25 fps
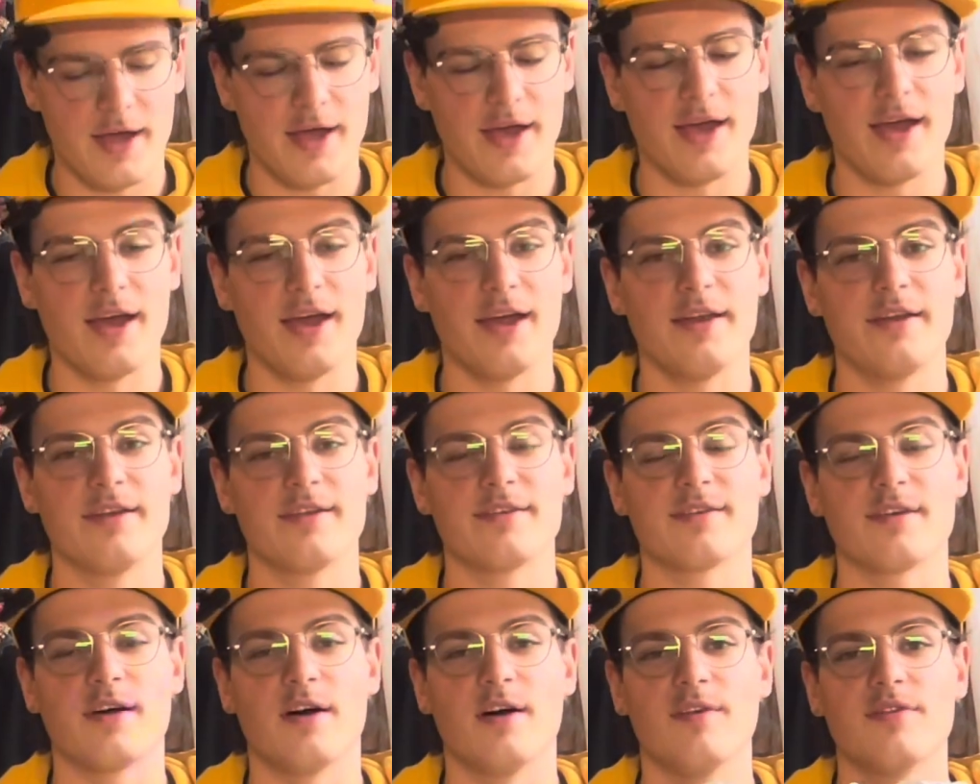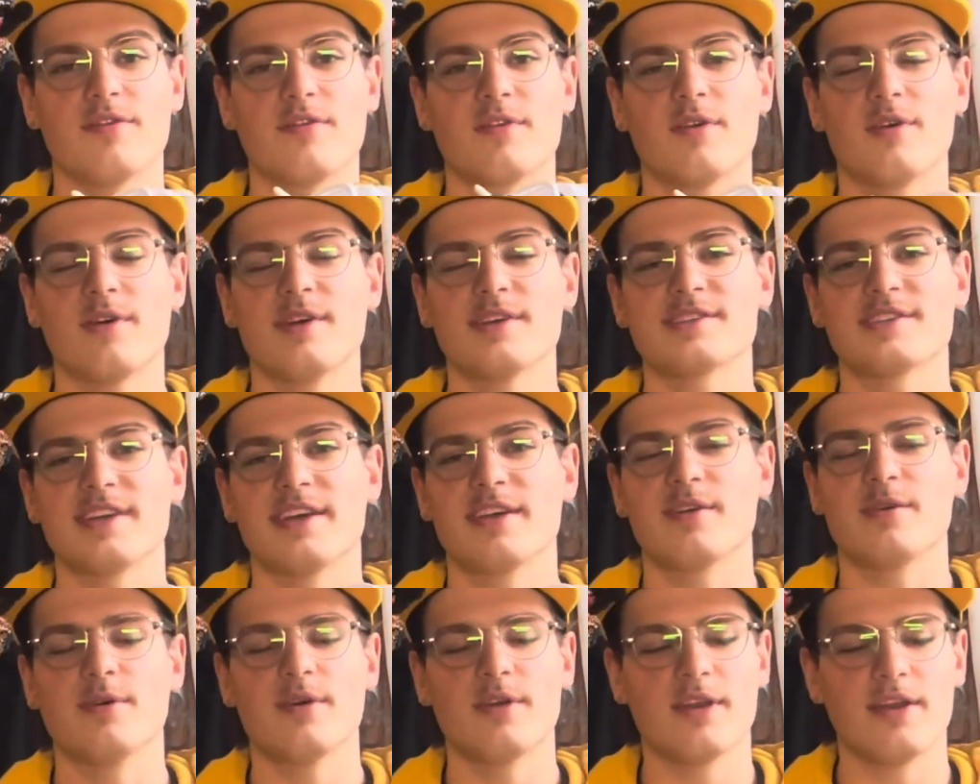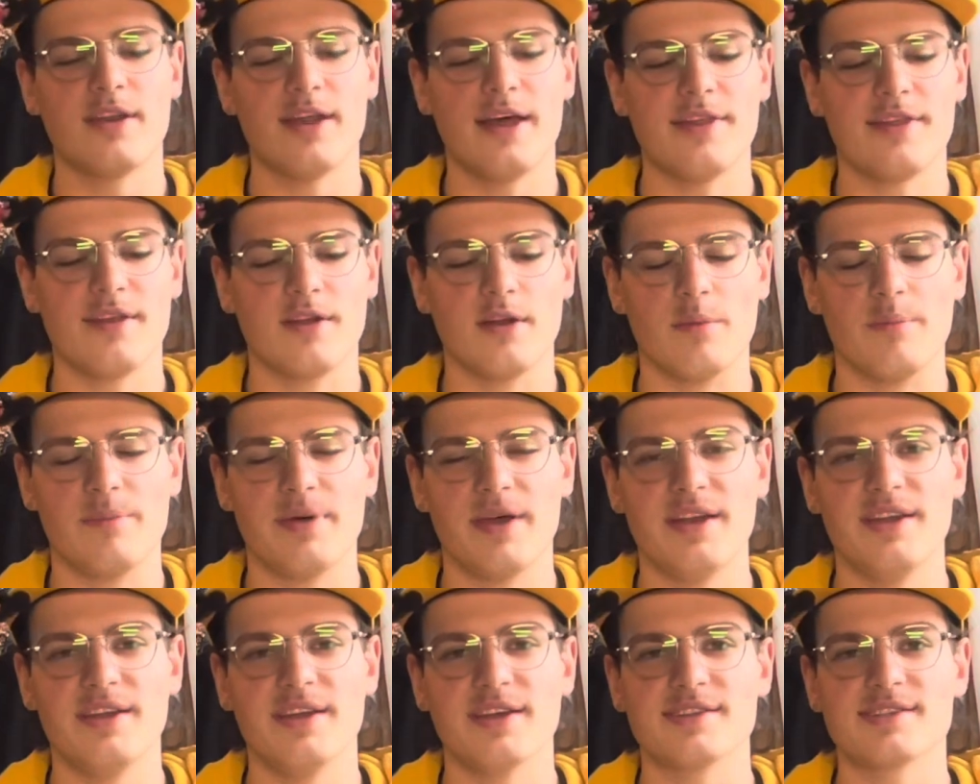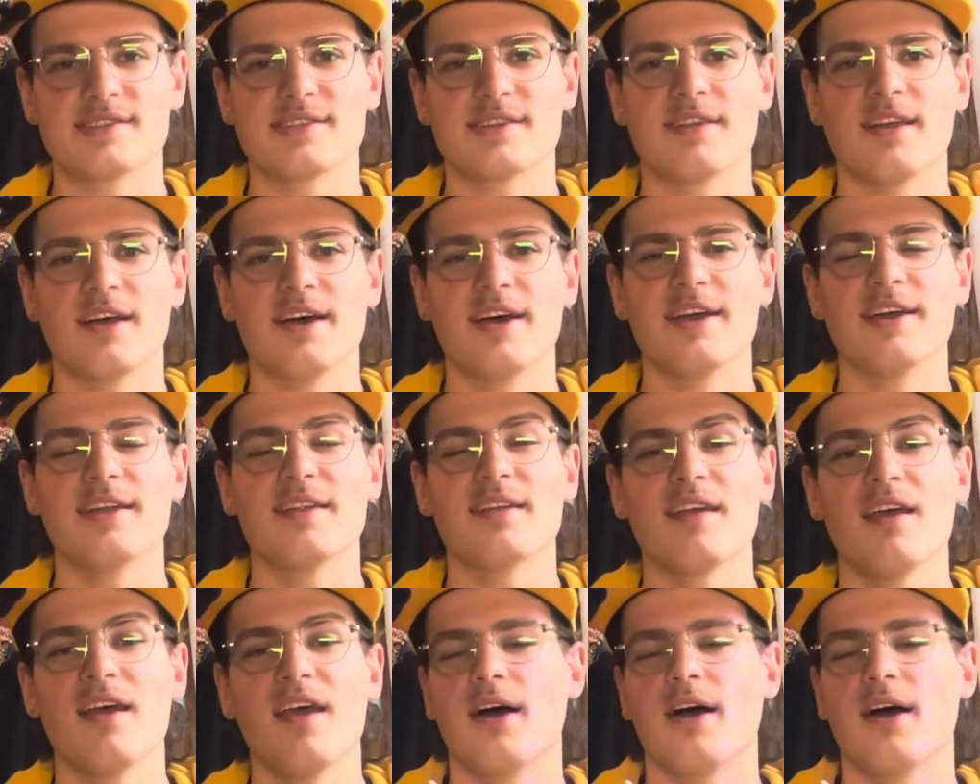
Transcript: And of course, I couldn't let that opinion slide.